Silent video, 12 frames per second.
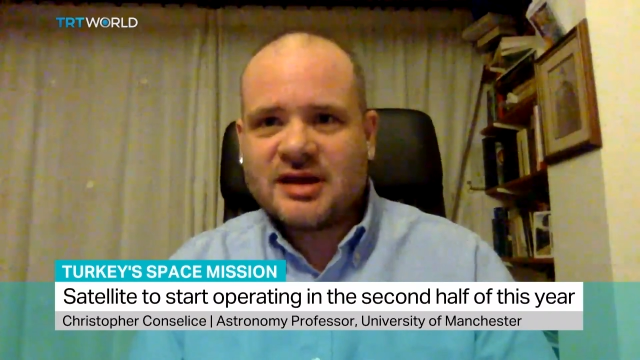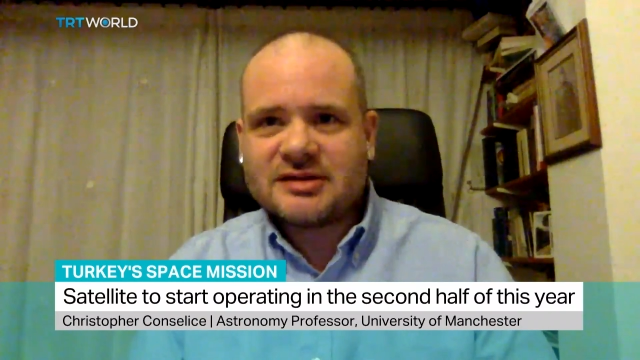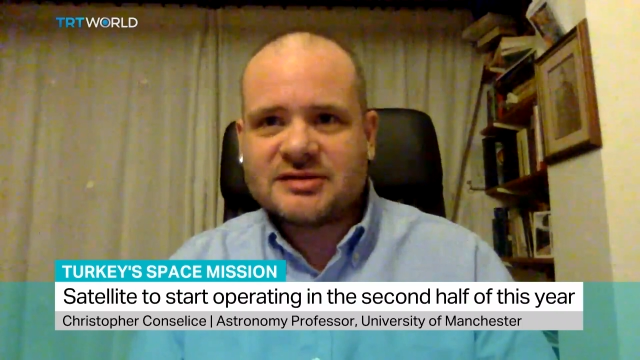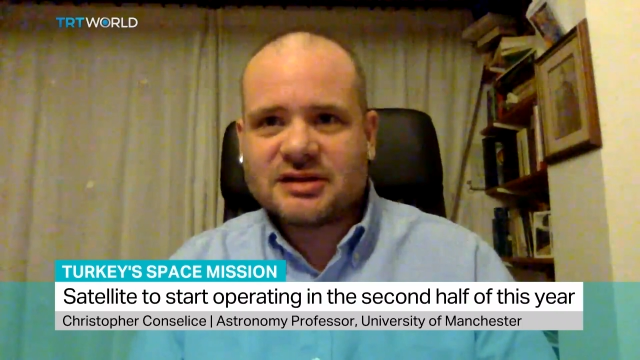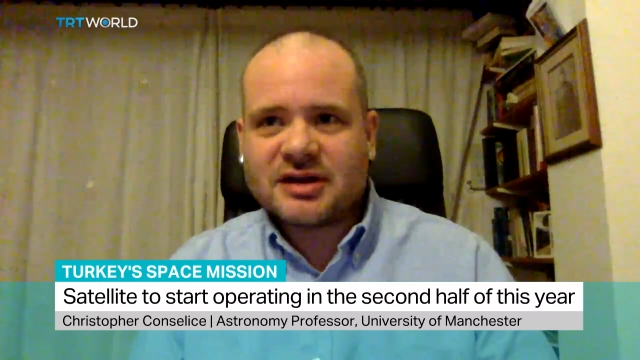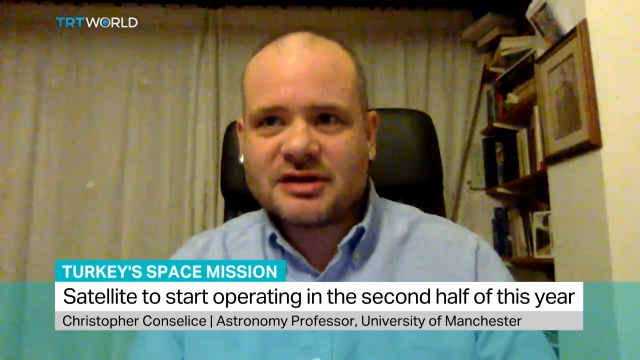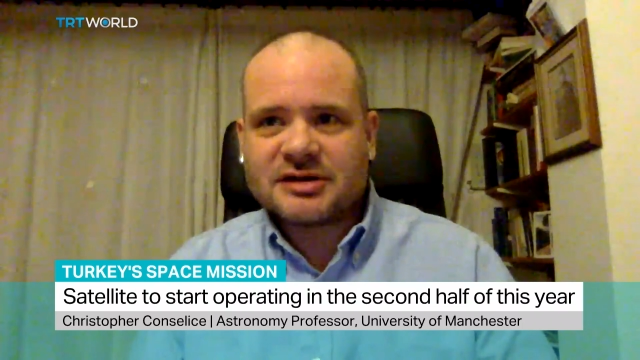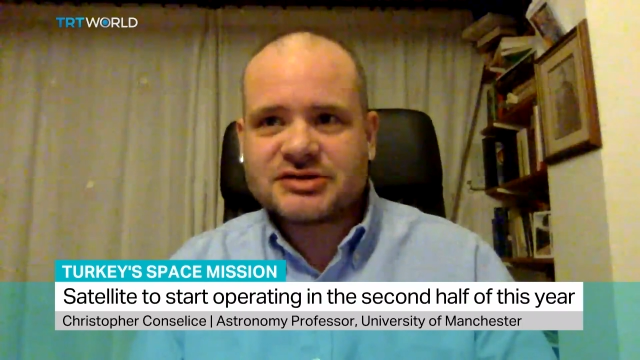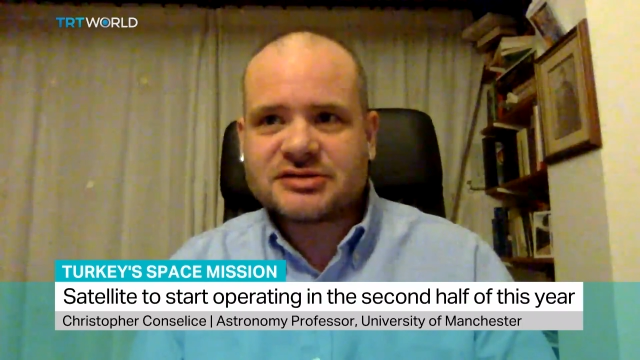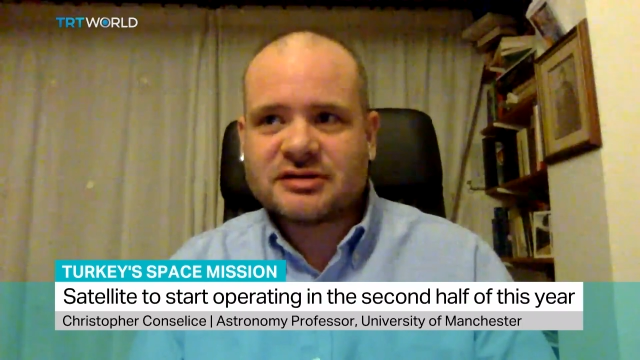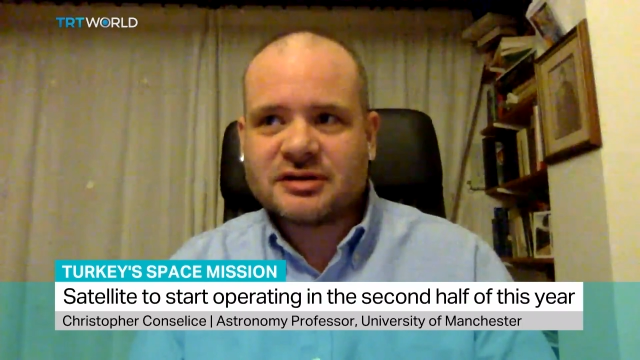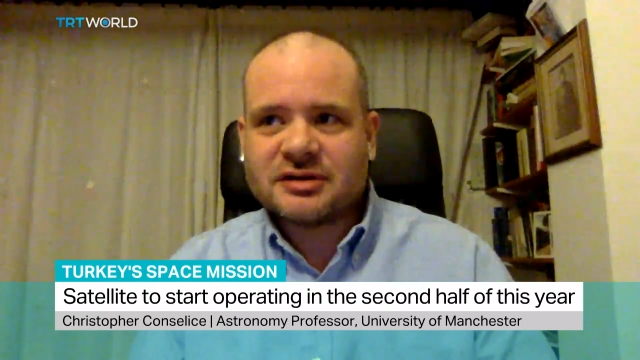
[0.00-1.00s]
and to
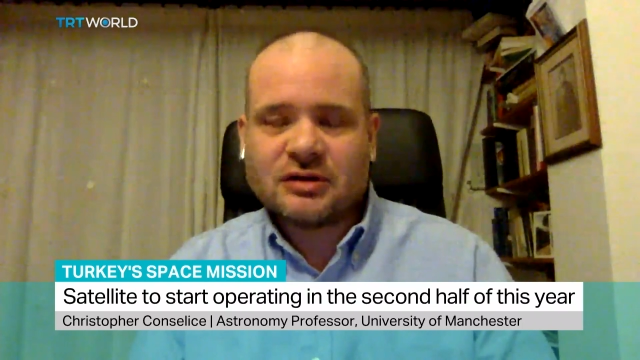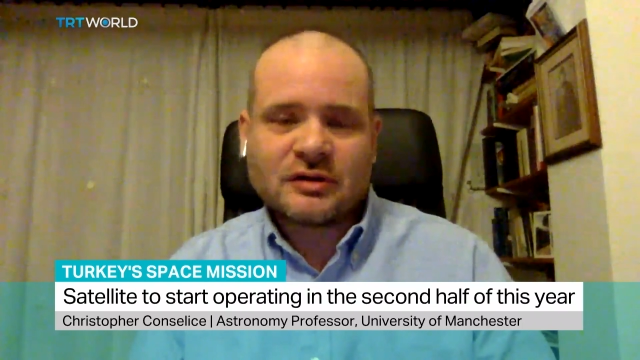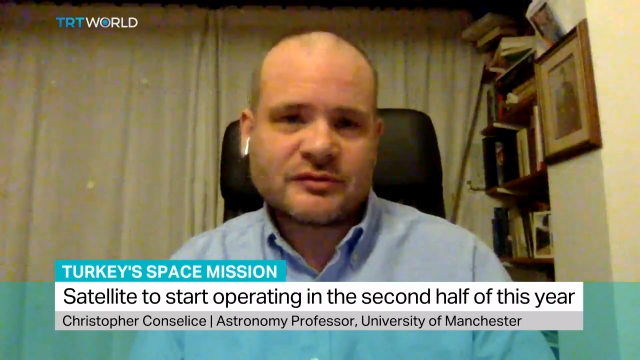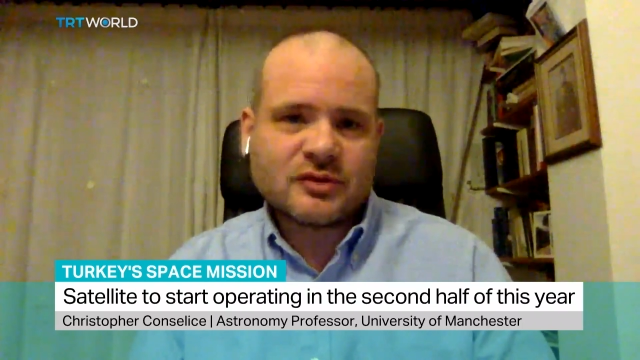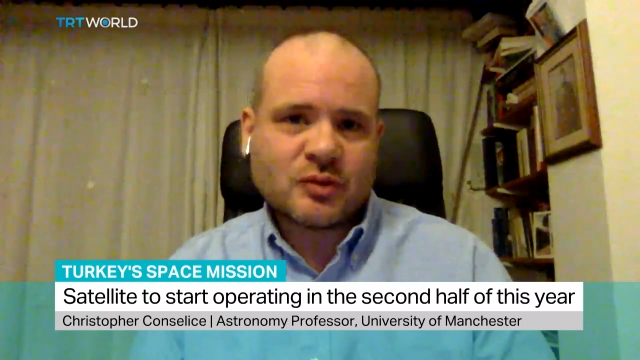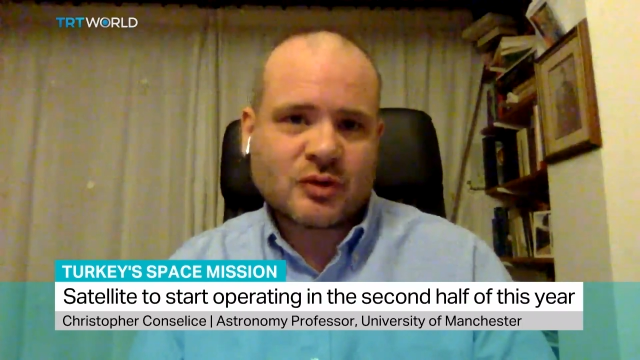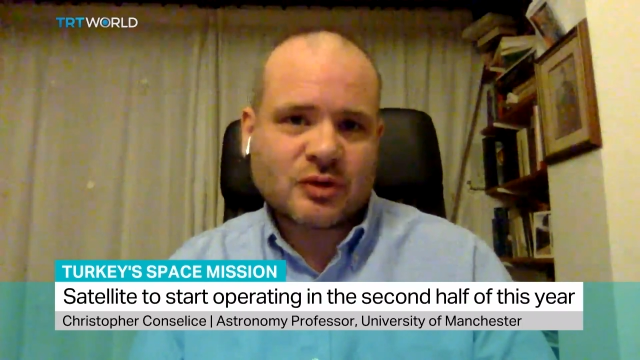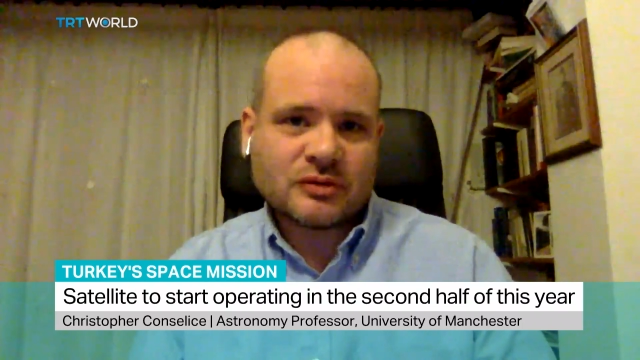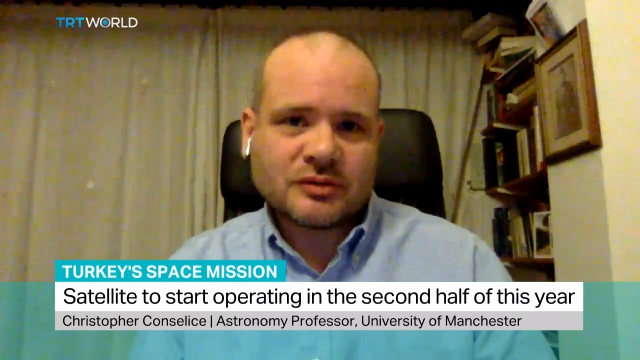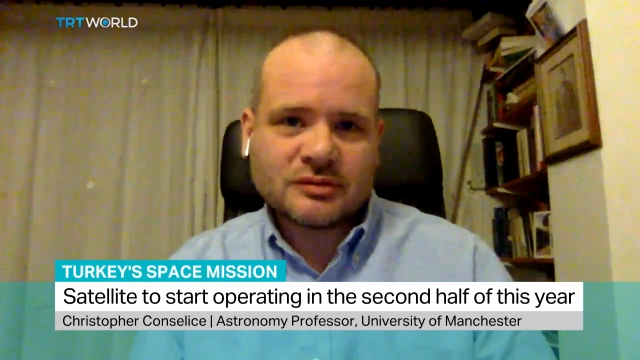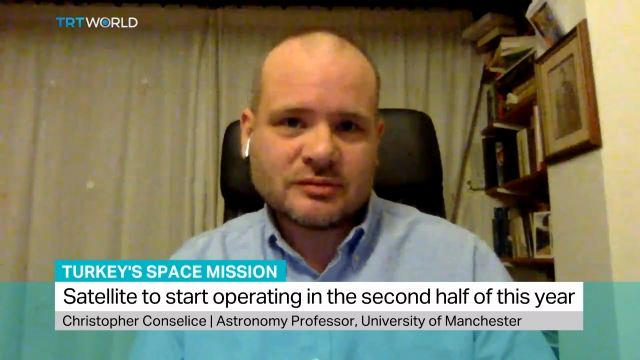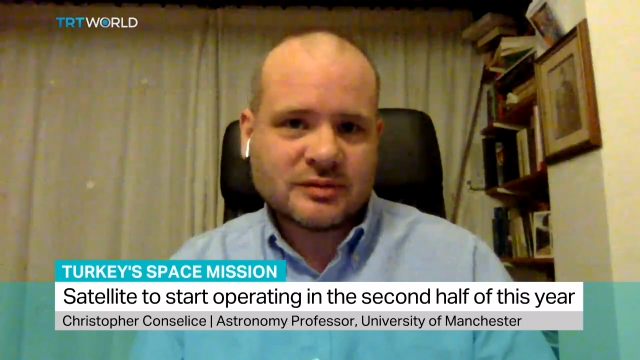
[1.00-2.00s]
launch uh, all over the
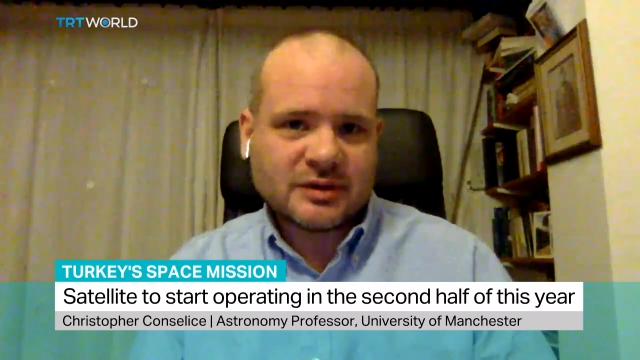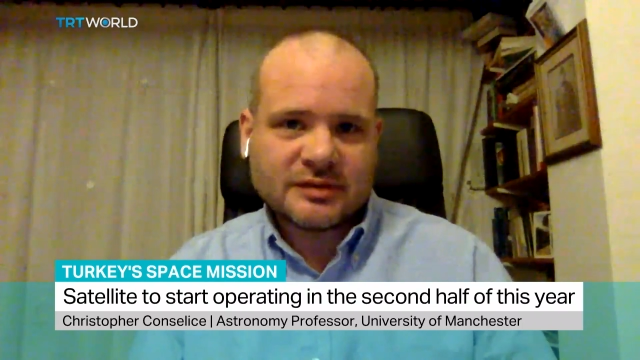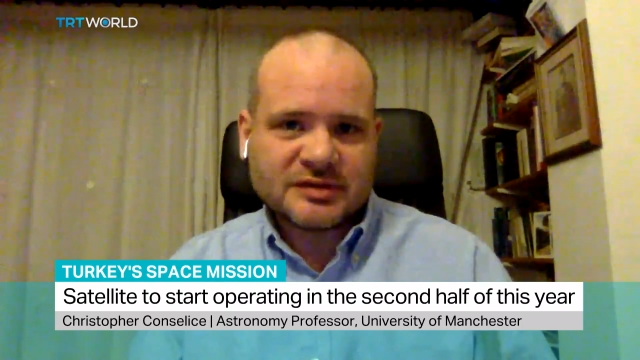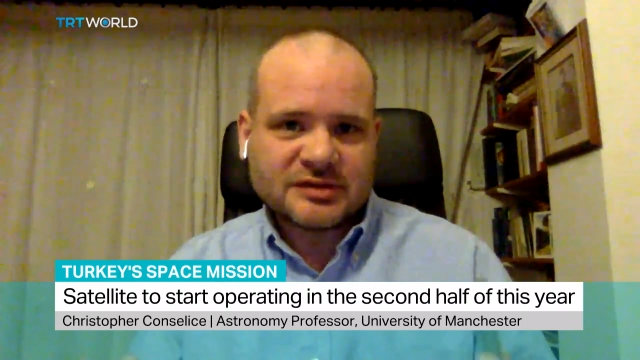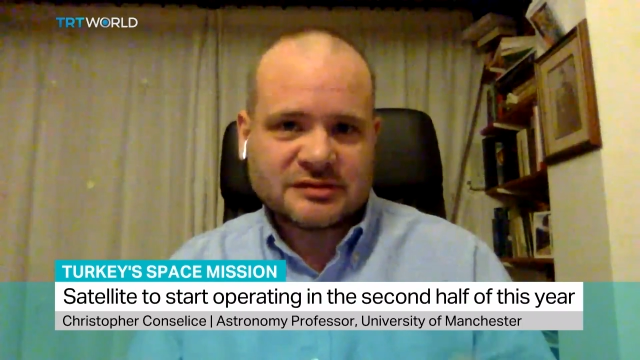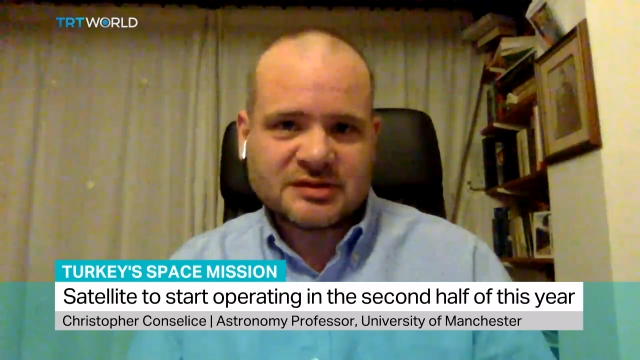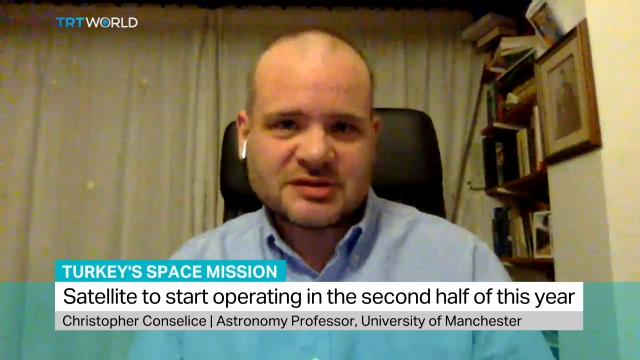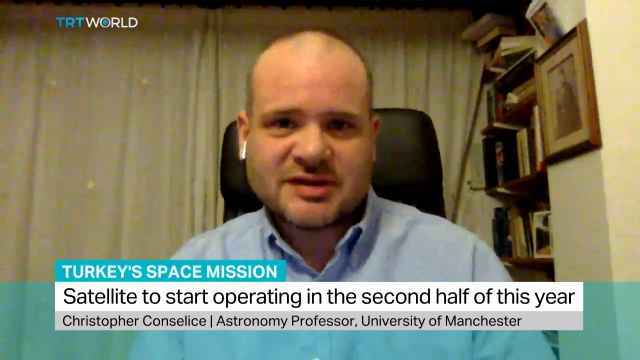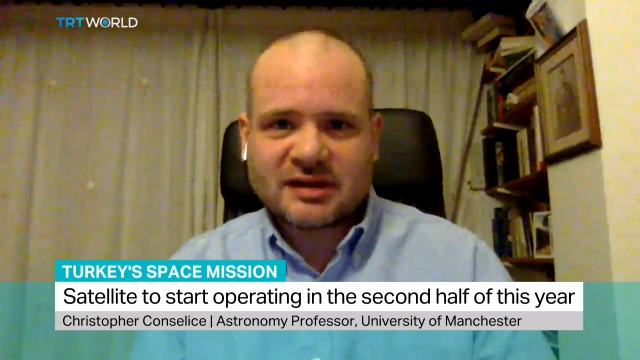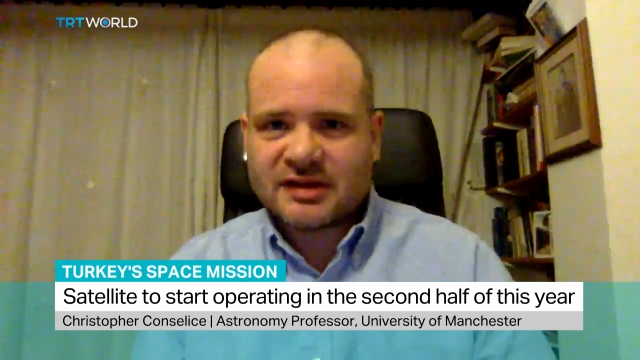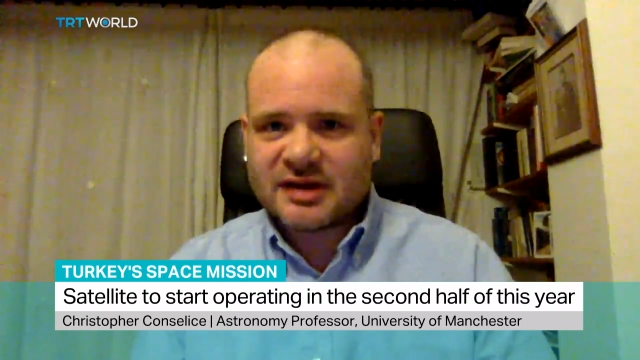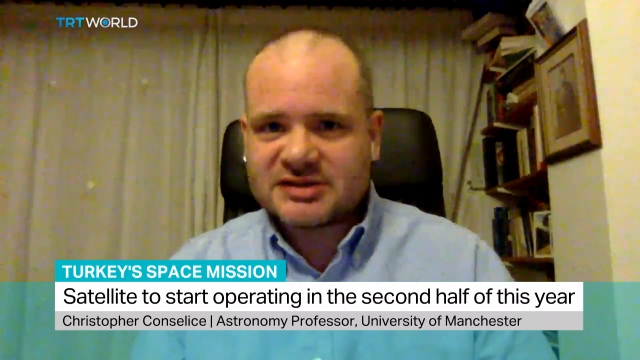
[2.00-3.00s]
world. And you know, and this
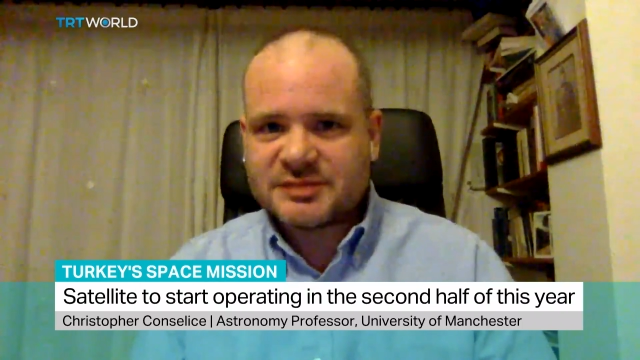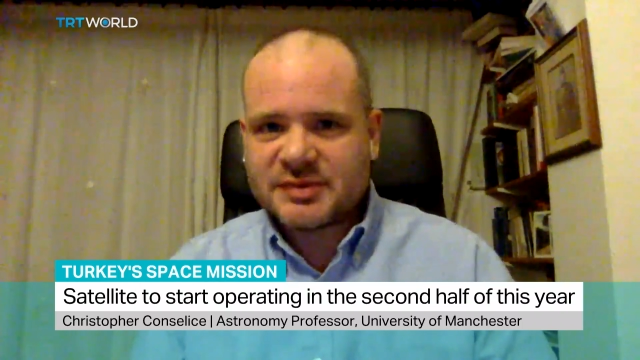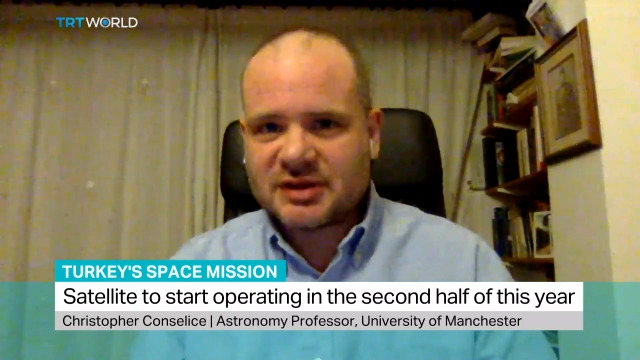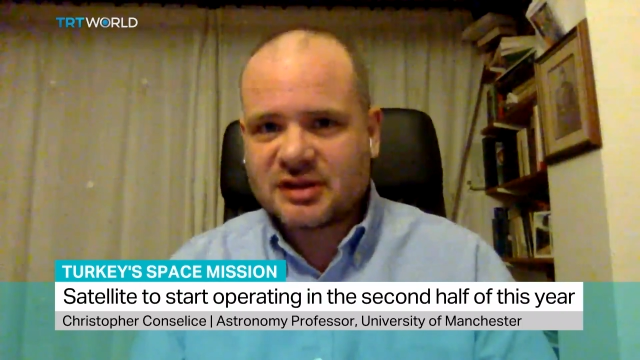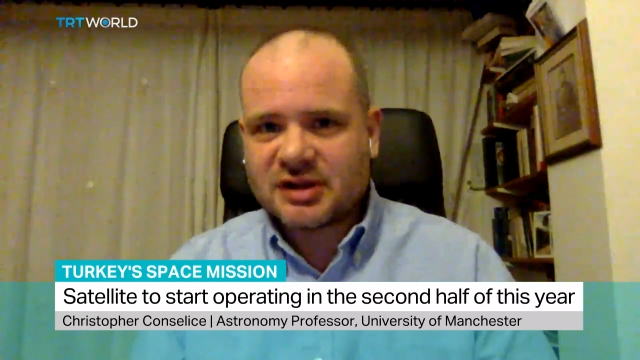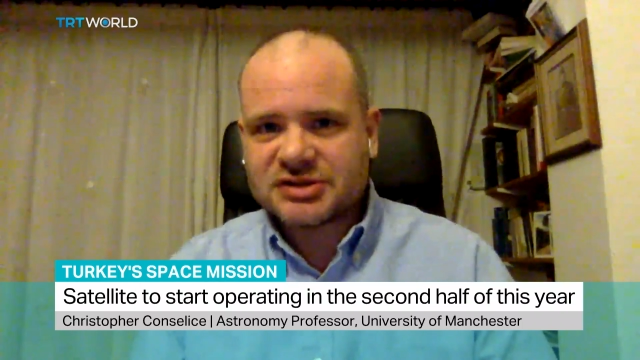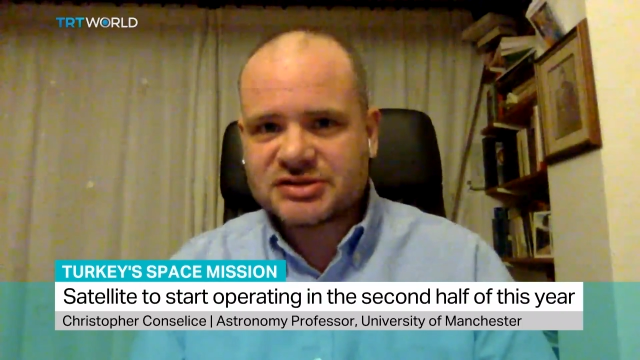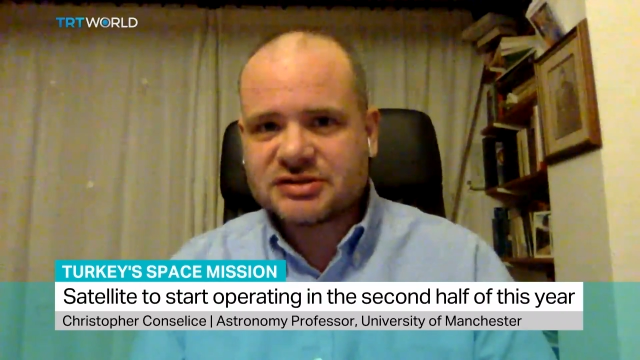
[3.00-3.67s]
this satellite's being